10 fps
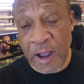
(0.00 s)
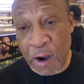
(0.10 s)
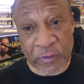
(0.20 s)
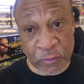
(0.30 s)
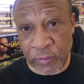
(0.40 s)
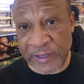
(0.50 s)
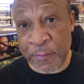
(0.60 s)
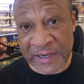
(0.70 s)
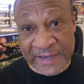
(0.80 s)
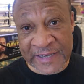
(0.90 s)
I wasn't with
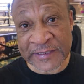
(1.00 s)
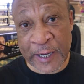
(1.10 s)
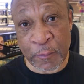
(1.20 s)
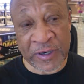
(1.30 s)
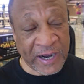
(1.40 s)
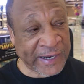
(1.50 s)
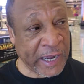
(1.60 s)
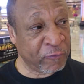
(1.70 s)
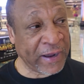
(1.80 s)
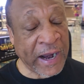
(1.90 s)
him at that time, but I
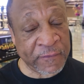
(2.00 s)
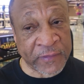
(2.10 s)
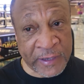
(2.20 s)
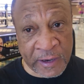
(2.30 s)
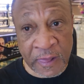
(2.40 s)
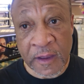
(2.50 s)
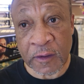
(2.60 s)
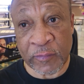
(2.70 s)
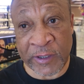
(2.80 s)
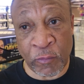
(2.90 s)
came right after
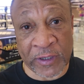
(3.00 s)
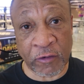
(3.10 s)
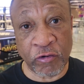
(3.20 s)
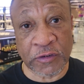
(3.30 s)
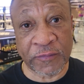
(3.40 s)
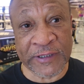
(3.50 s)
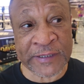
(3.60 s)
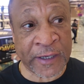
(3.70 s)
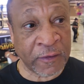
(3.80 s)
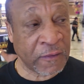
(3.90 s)
that when he won the cruiserweight
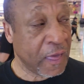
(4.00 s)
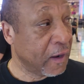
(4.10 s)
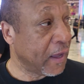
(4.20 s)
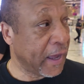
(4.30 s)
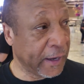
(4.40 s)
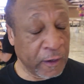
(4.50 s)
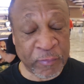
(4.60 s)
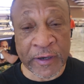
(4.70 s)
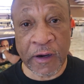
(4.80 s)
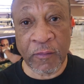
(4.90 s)
title, and
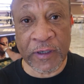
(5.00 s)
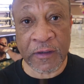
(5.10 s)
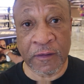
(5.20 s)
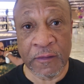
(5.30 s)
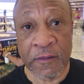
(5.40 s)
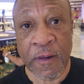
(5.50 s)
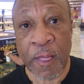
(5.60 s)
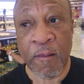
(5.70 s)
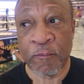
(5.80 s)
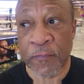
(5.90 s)
Pernell
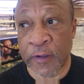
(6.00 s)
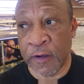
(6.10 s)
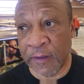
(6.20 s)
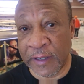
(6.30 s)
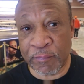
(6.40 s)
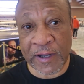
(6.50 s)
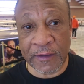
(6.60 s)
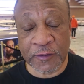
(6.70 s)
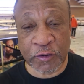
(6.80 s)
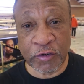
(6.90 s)
Whitaker. You know, they're
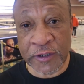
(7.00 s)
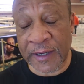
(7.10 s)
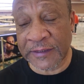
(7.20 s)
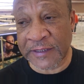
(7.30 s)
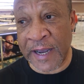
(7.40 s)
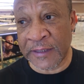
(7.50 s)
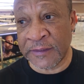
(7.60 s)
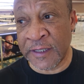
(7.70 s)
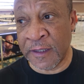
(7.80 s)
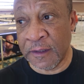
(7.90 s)
probably the two youngest guys
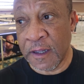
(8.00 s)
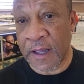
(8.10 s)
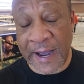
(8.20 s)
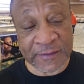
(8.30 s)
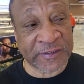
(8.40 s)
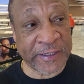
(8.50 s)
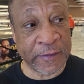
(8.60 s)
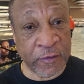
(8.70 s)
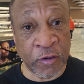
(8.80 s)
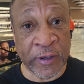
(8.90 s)
that I've
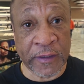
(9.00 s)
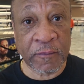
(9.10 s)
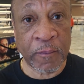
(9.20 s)
seen do it.